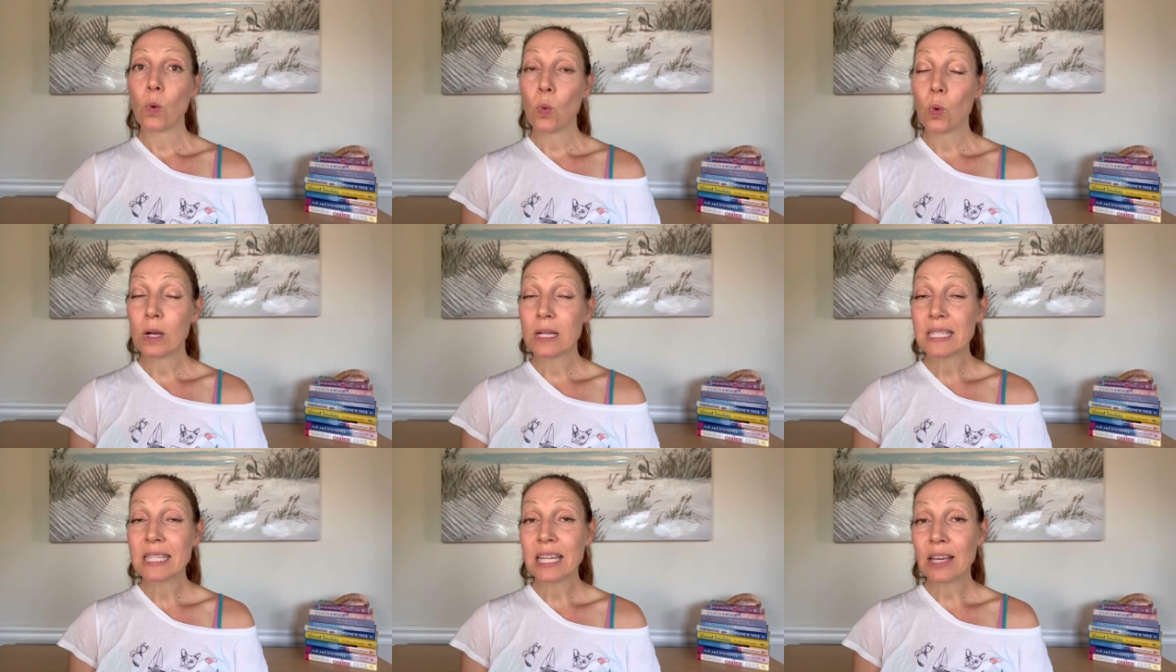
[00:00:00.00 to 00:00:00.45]

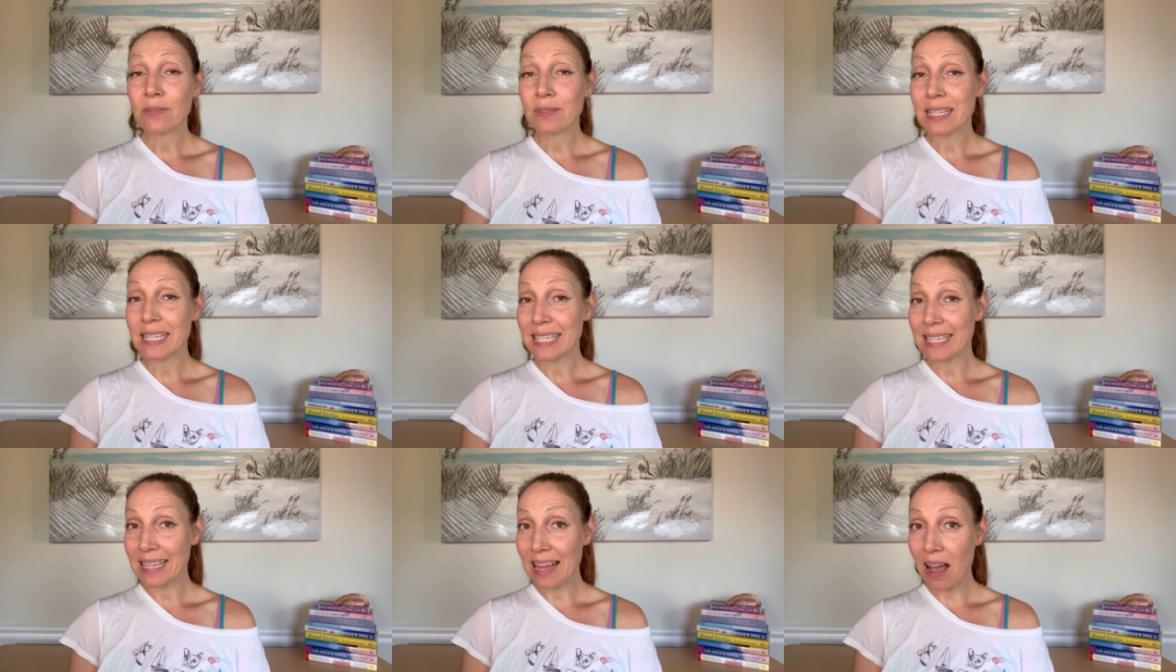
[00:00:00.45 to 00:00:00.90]
Once I've
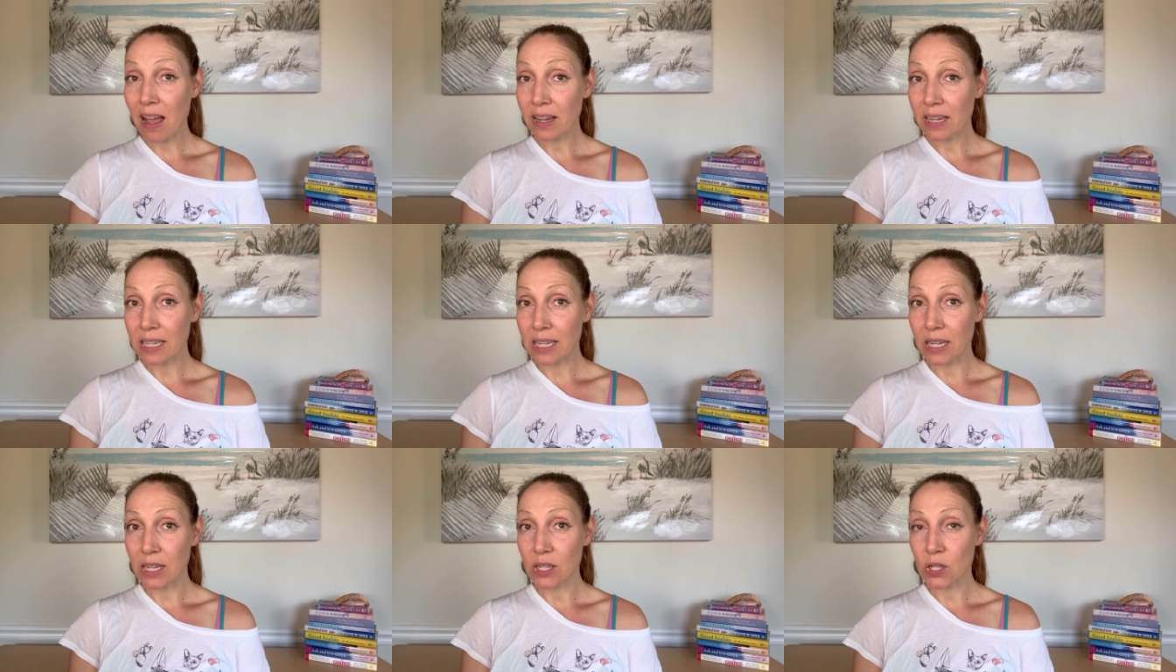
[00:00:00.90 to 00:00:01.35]

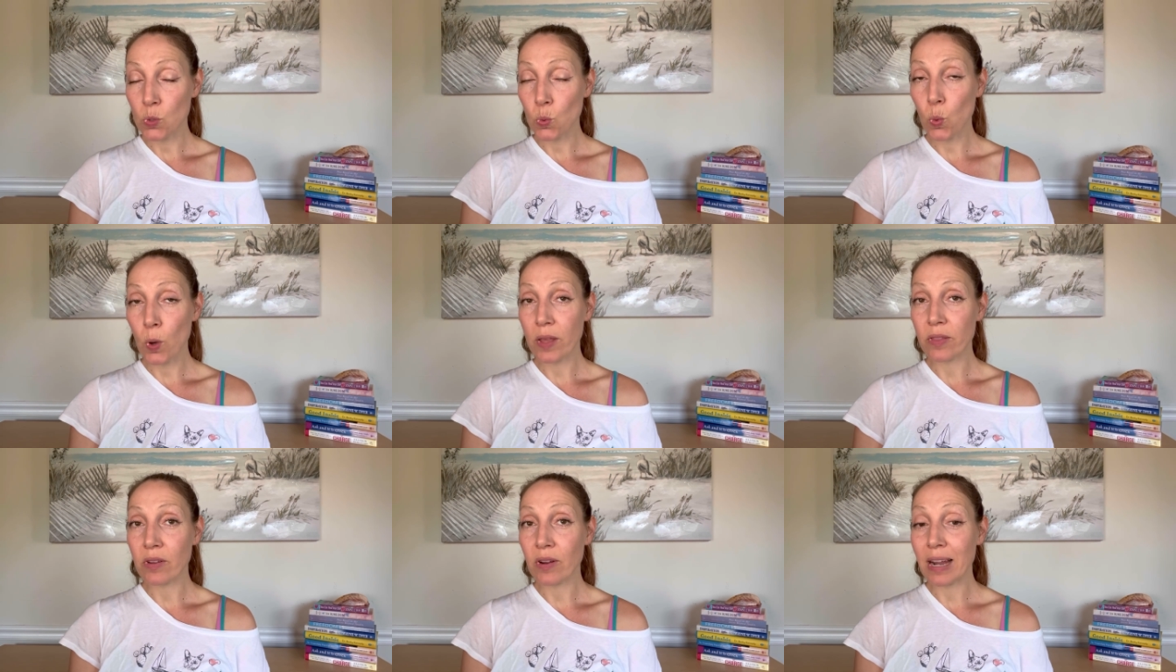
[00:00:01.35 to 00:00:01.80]
decided
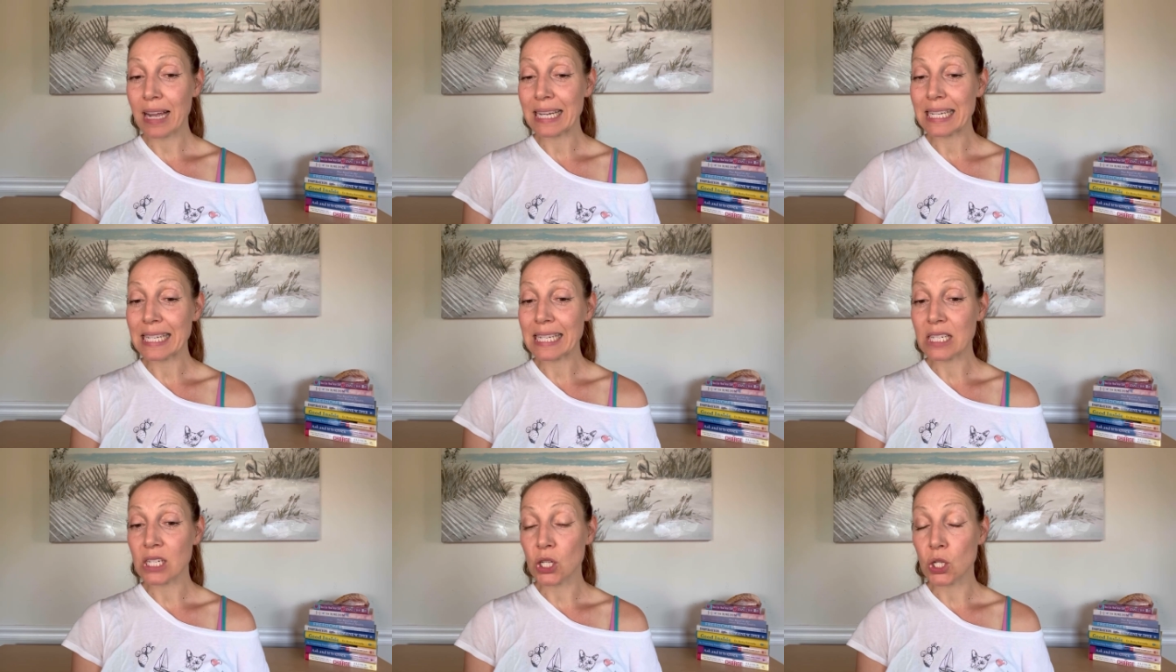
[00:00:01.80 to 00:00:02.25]
whether I
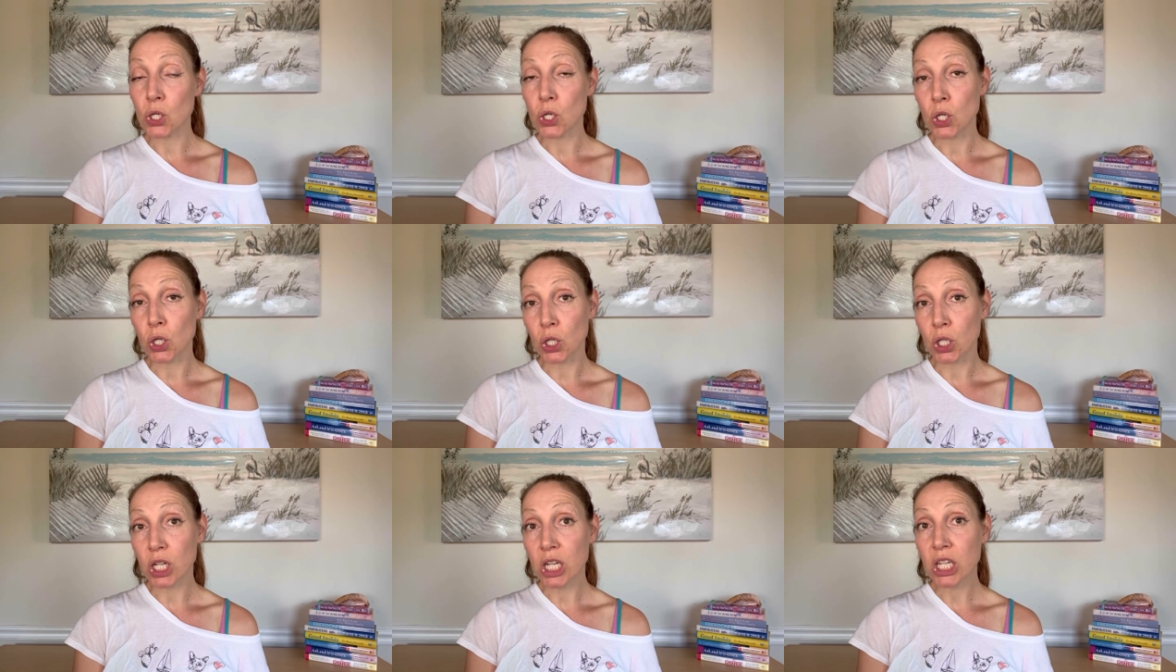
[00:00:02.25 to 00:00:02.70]
need to
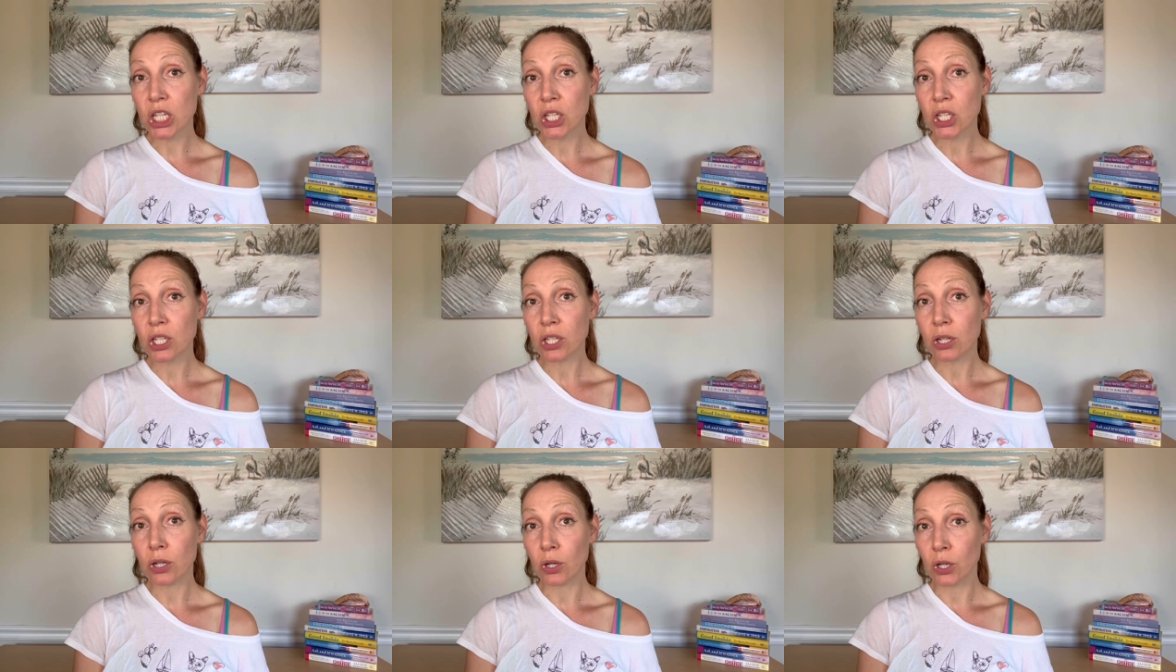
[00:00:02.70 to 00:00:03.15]

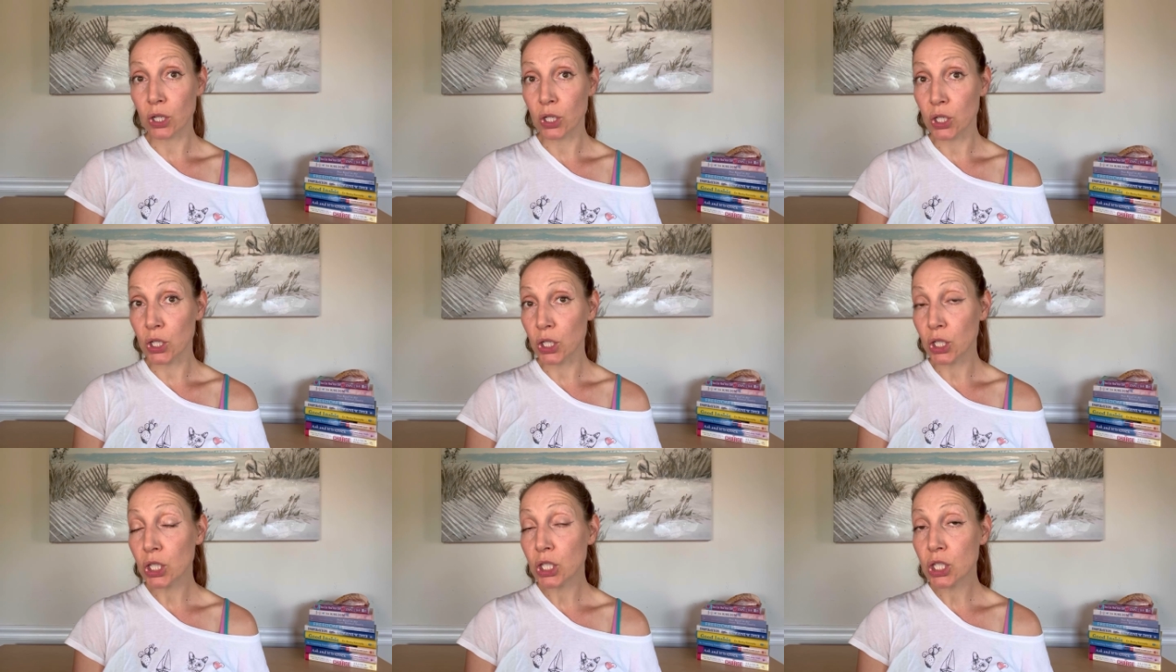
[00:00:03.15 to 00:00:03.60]
nourish or
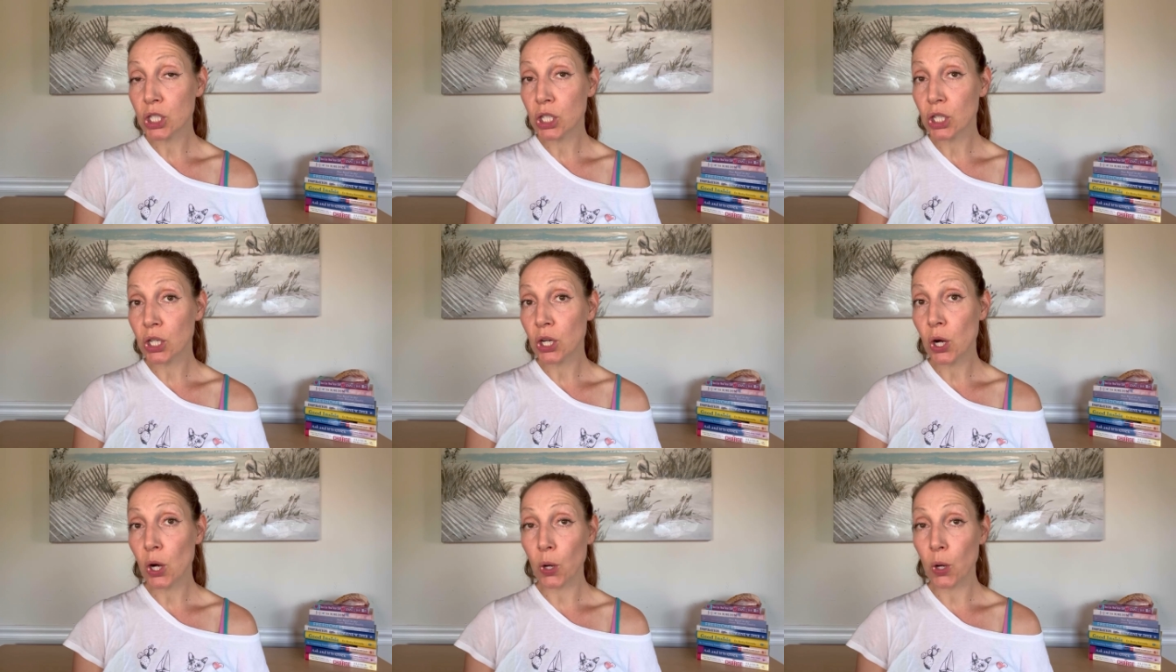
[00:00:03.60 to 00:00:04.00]
nurture,